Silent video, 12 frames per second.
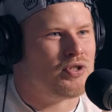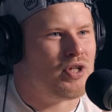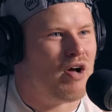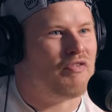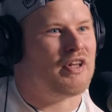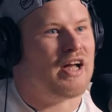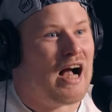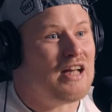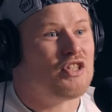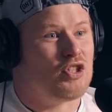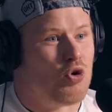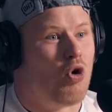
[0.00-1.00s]
yourself. And the
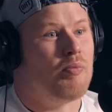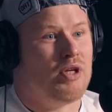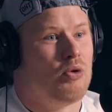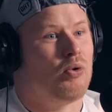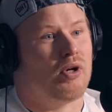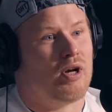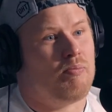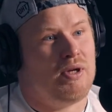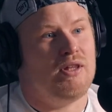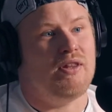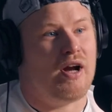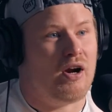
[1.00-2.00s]
guys had told me you were going to
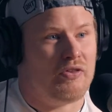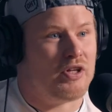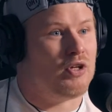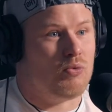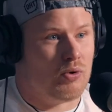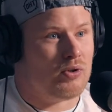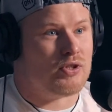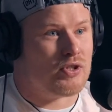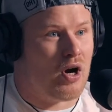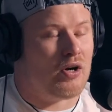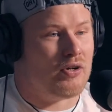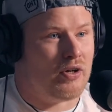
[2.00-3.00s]
be there and that you were
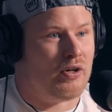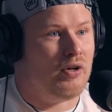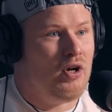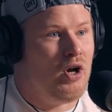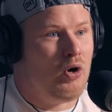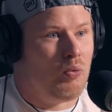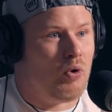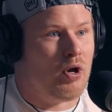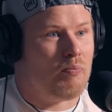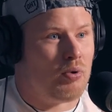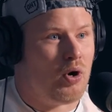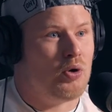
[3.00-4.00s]
starting to
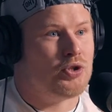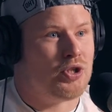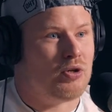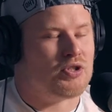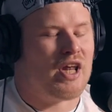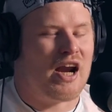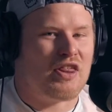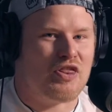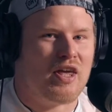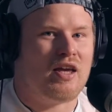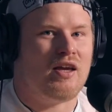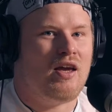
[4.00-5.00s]
run pro shows. And I
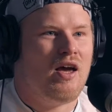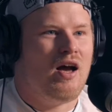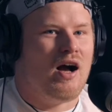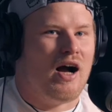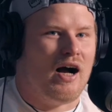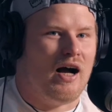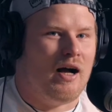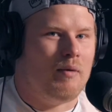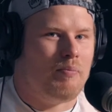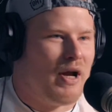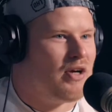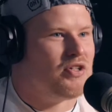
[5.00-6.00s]
think
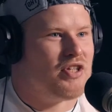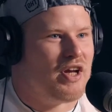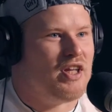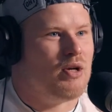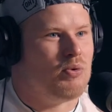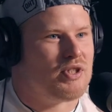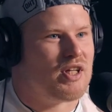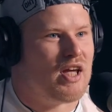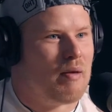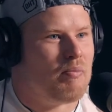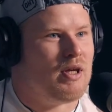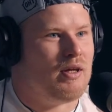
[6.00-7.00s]
Pecker's idea was to
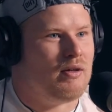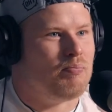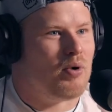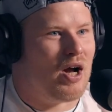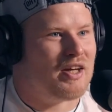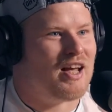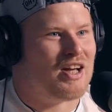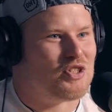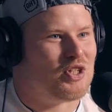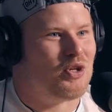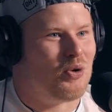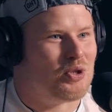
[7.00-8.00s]
get me
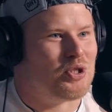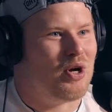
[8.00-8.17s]
broadcasting your